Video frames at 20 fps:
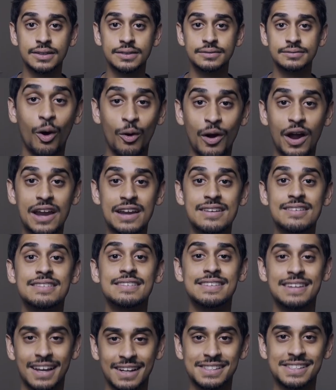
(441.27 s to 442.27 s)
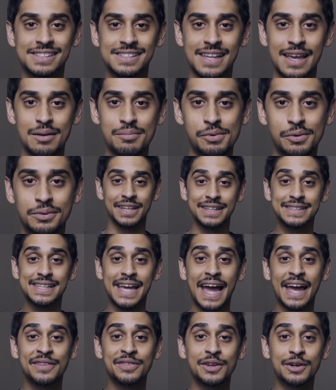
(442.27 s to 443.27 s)
Alright, next example. Let's
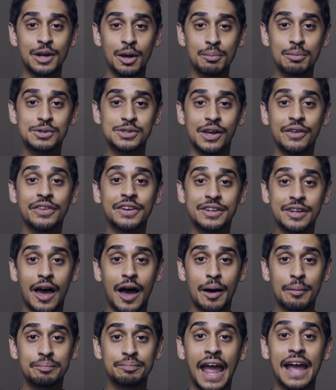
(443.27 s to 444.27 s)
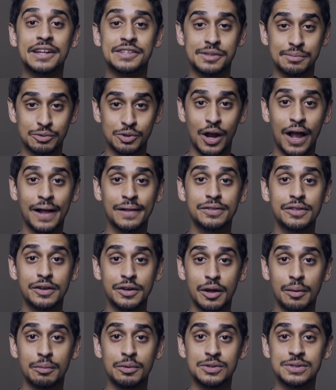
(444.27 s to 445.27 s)
add the numbers on the top and subtract the
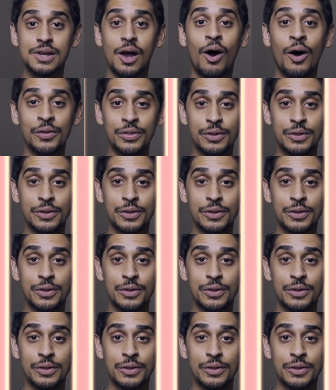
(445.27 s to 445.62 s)
numbers on